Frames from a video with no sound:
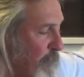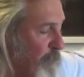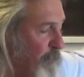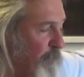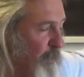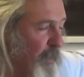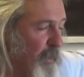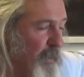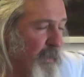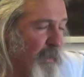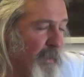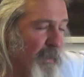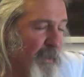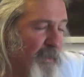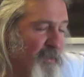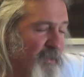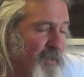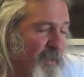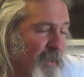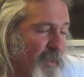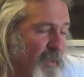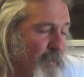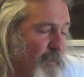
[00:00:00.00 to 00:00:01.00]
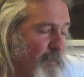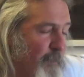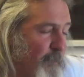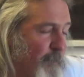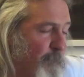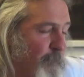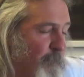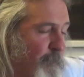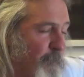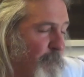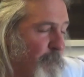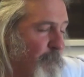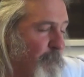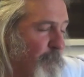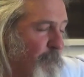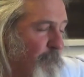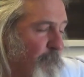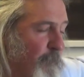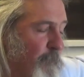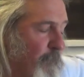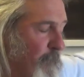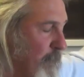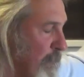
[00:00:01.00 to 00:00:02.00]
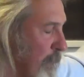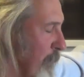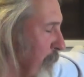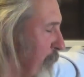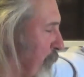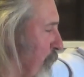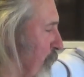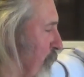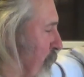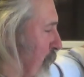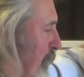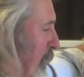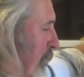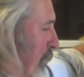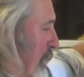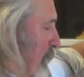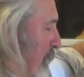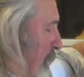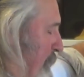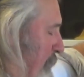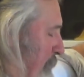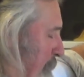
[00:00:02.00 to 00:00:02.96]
But, like I said, if you write,